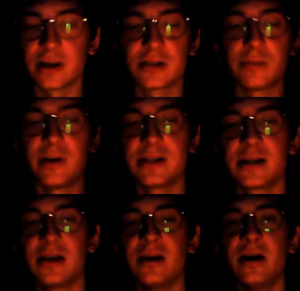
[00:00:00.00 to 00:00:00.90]
So
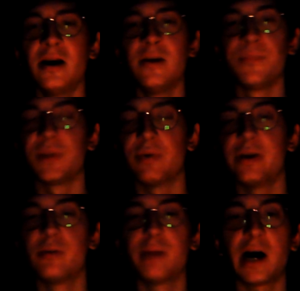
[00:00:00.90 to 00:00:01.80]
basically, when
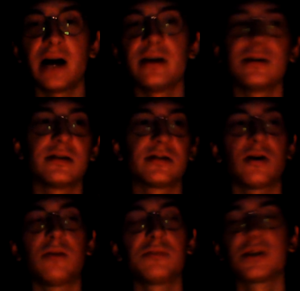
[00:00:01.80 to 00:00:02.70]
you buy
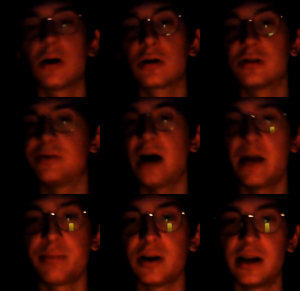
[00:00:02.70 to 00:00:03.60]
some stocks of
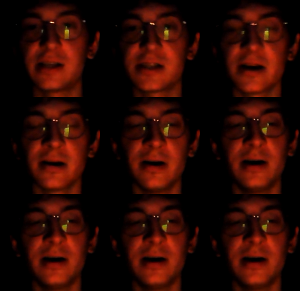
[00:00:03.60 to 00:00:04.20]
Apple, let's say,